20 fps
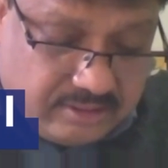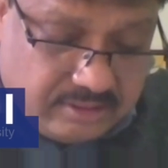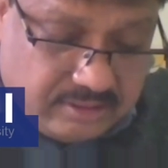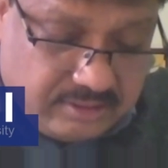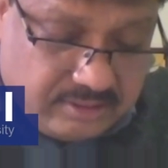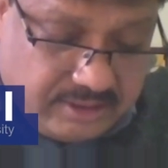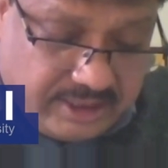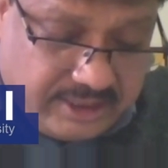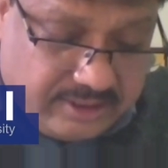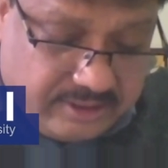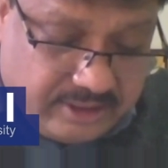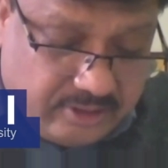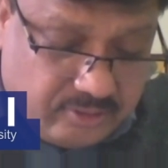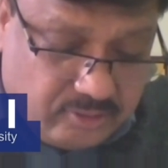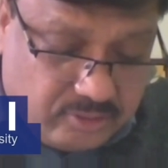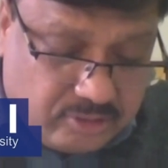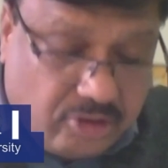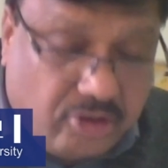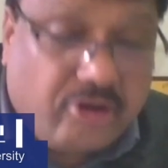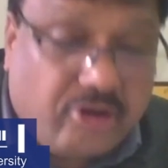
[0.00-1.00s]
uh, that
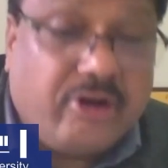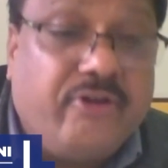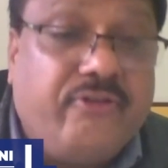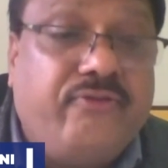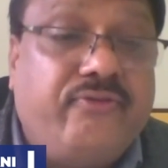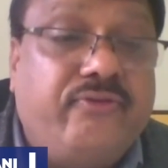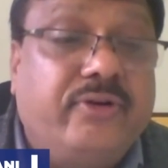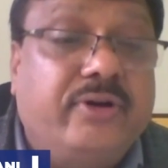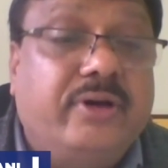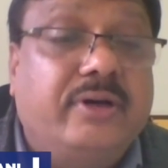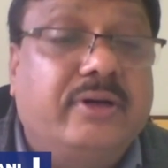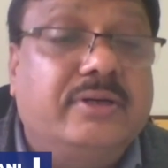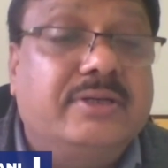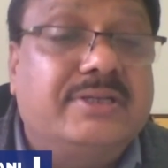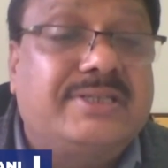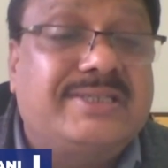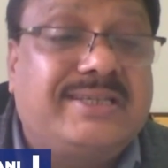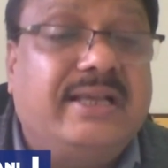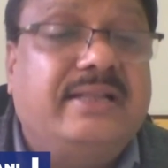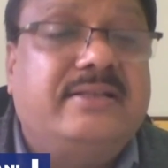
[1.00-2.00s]
gives lot of uh,
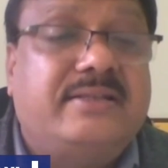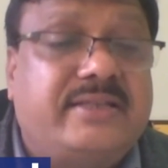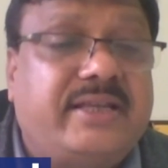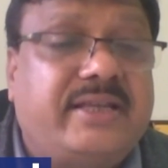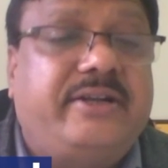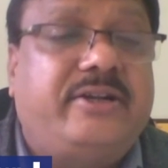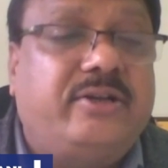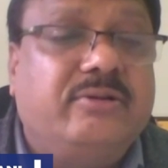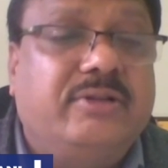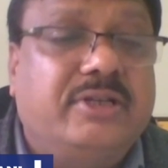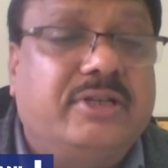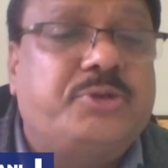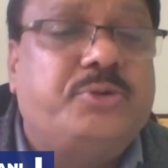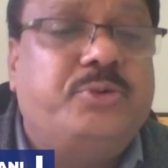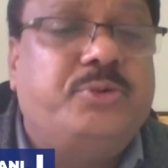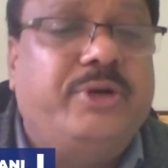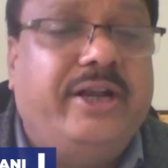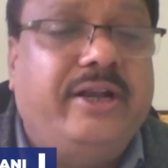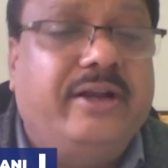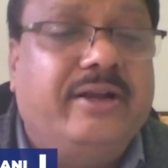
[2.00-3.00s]
skill set to the
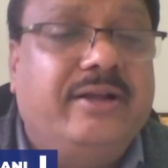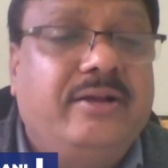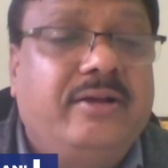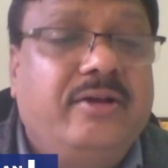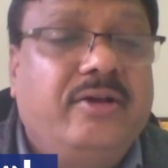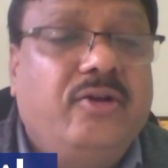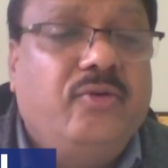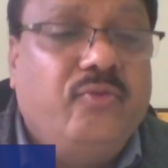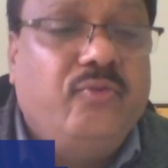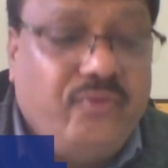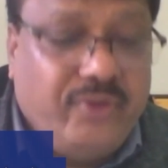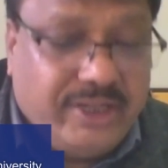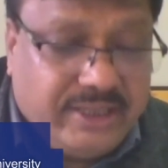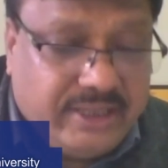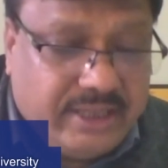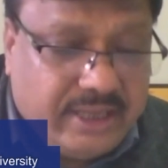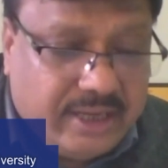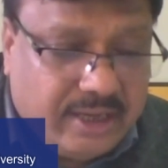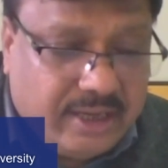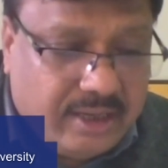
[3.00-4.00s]
student when
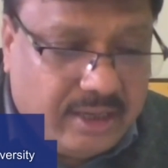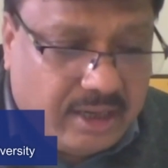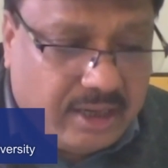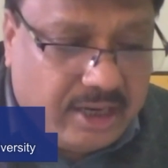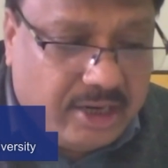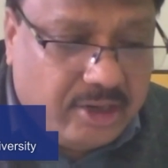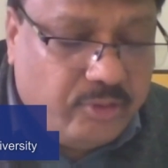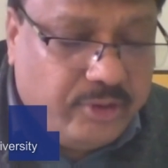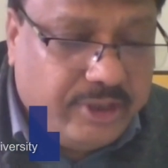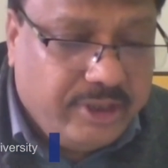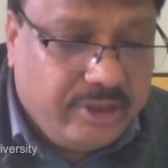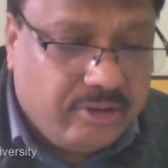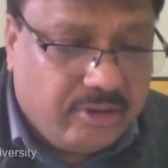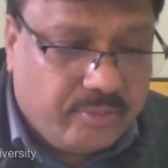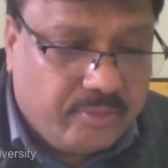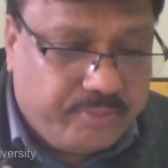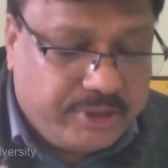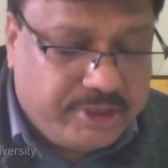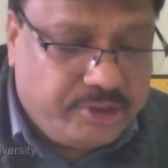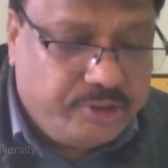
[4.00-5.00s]
they are doing
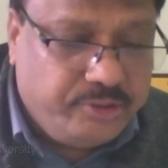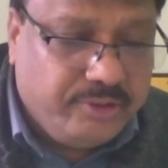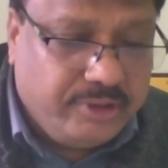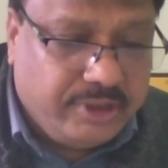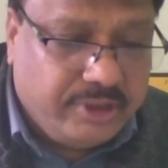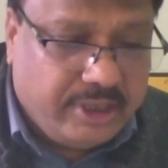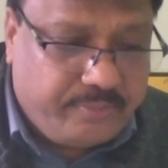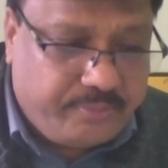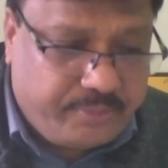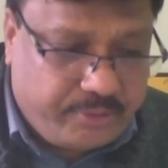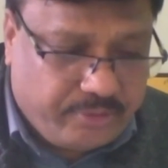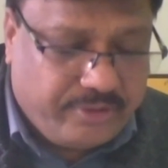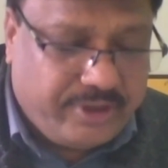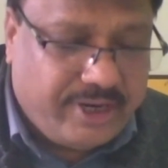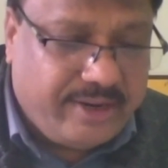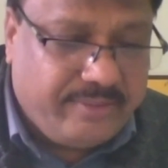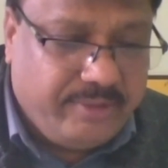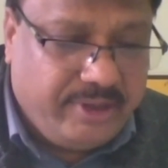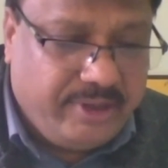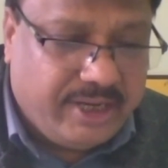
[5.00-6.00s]
or pursuing their
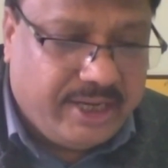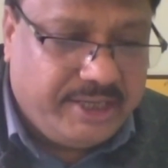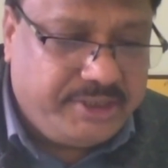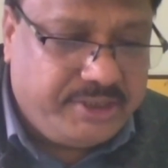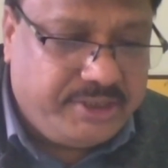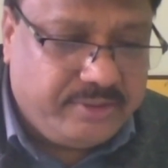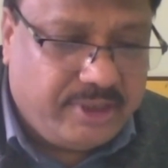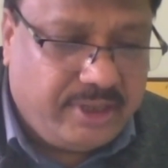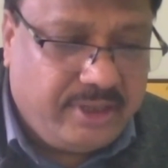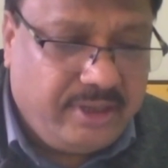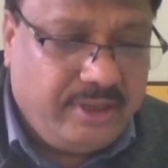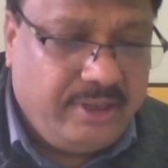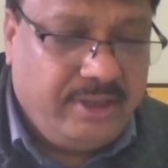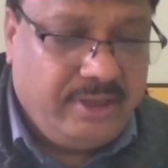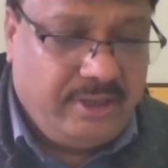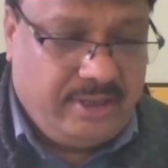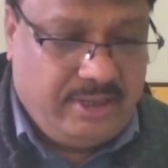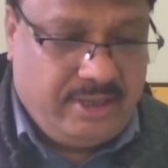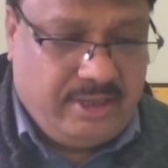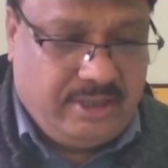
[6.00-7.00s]
program in IHMR
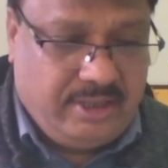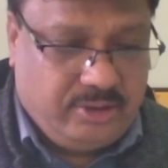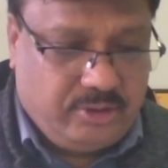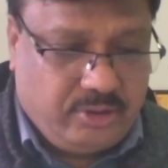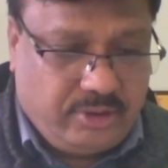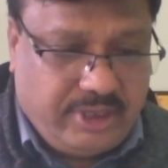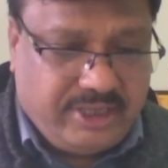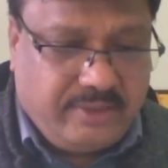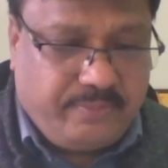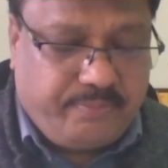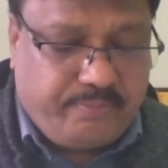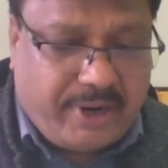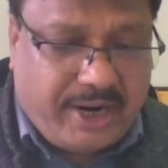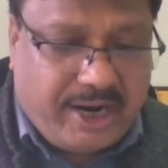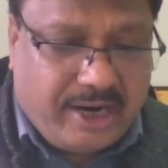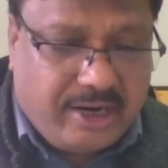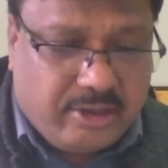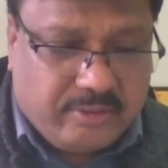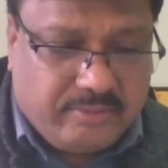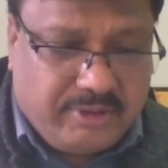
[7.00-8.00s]
so as a
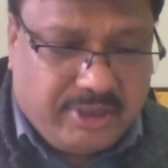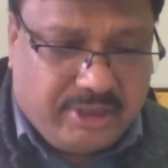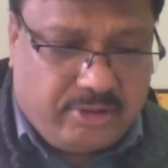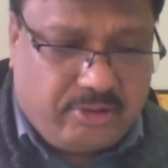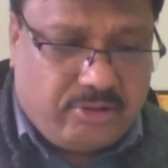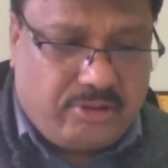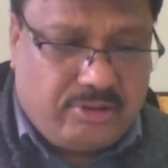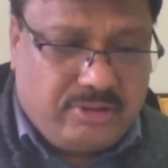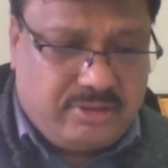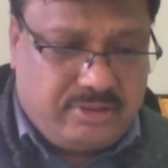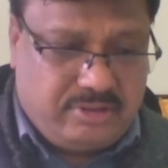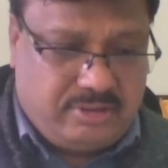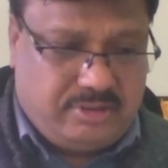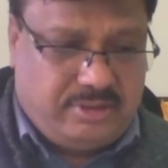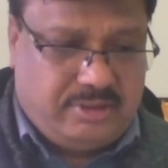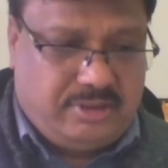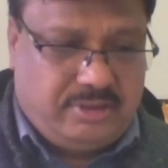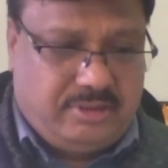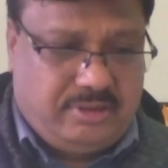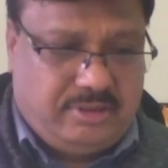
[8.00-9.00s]
part of the course,
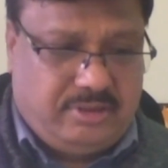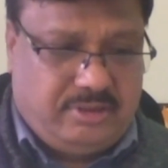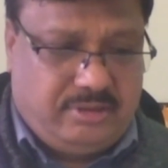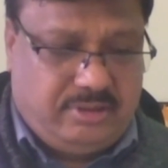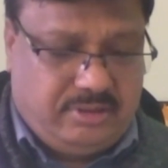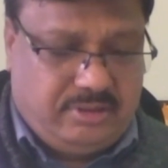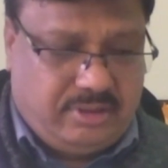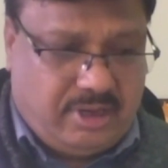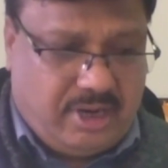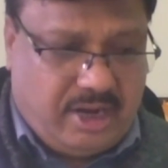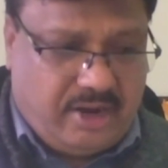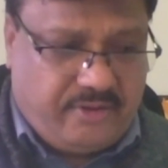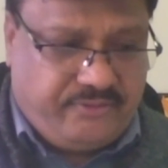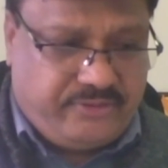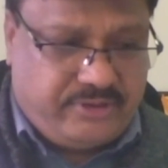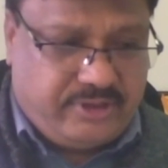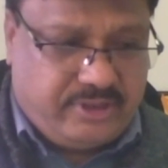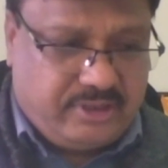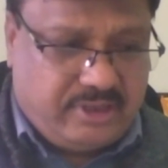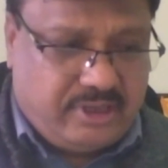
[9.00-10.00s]
uh, uh,
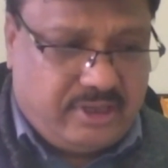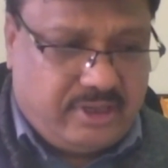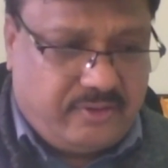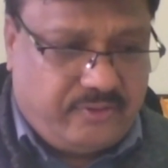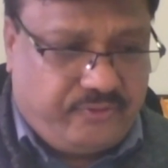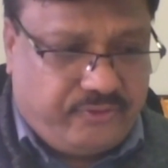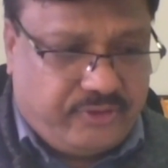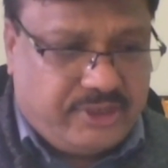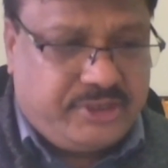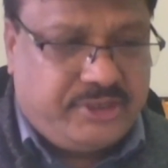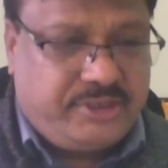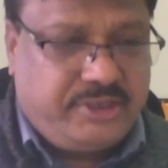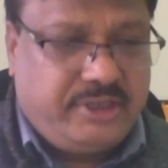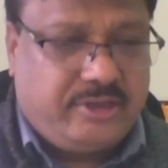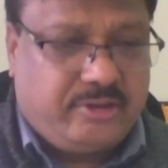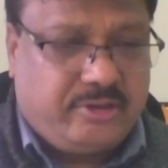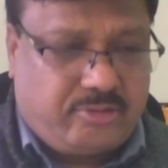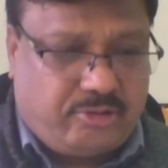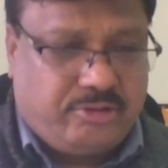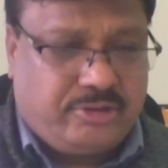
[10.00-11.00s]
after the first
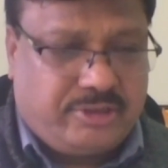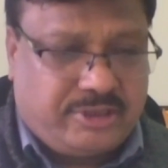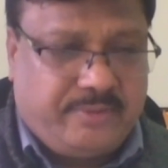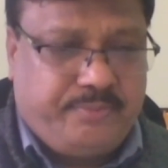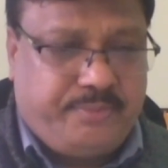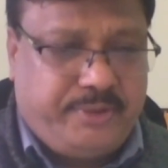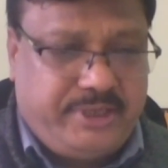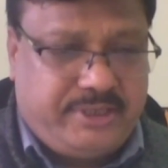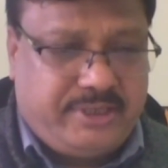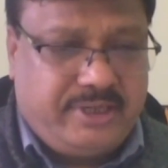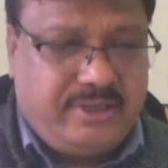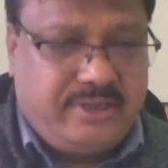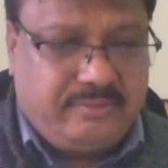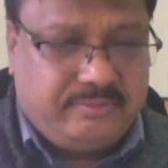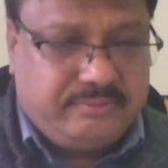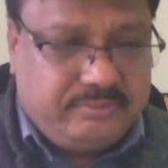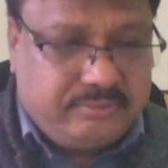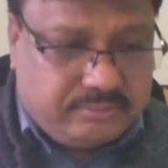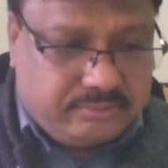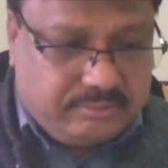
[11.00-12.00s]
year course completion,
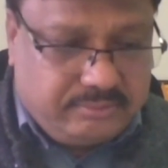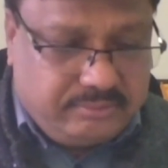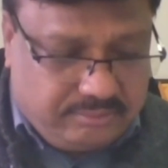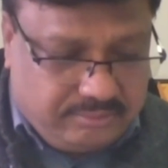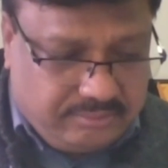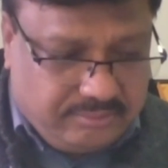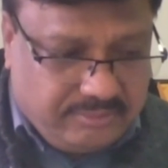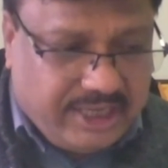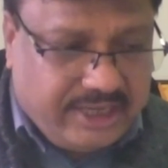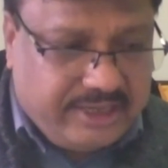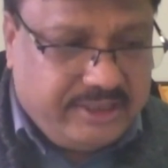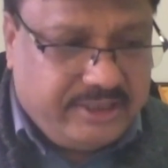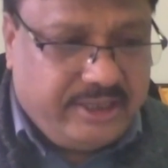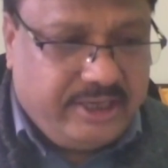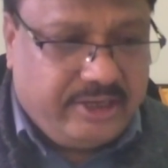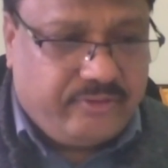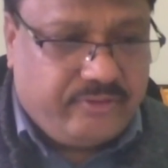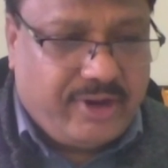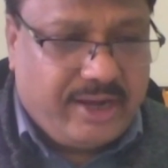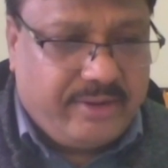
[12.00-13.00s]
there is a
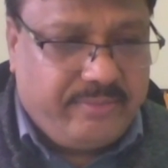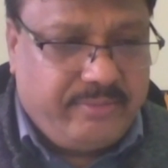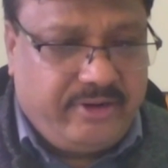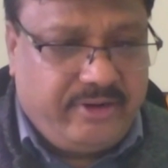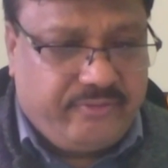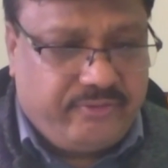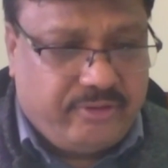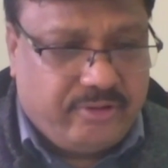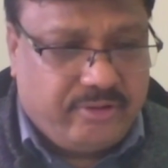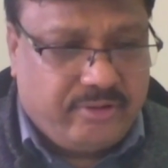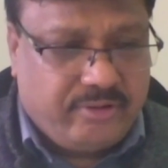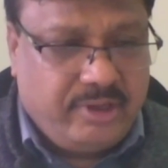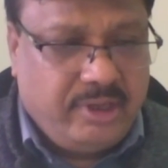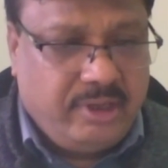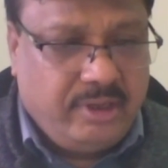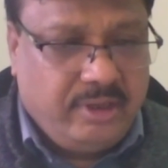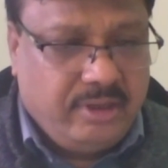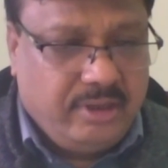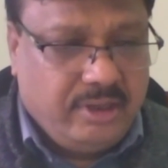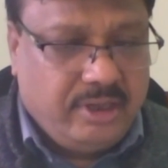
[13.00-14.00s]
requirement for
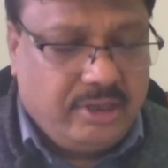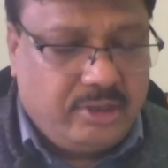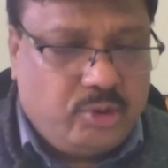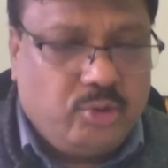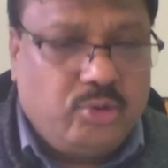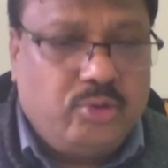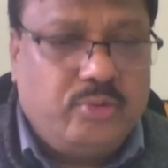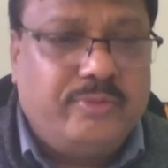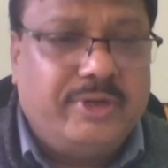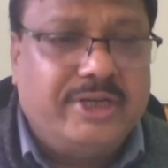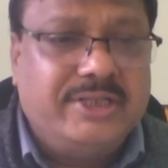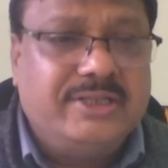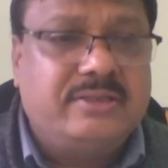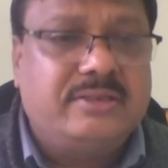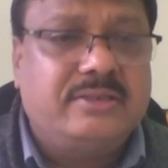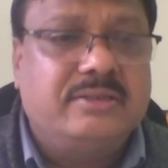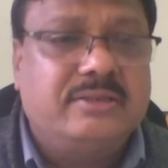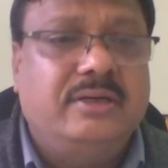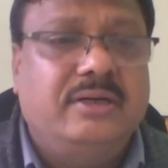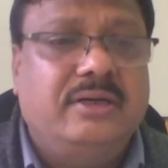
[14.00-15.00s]
uh, two months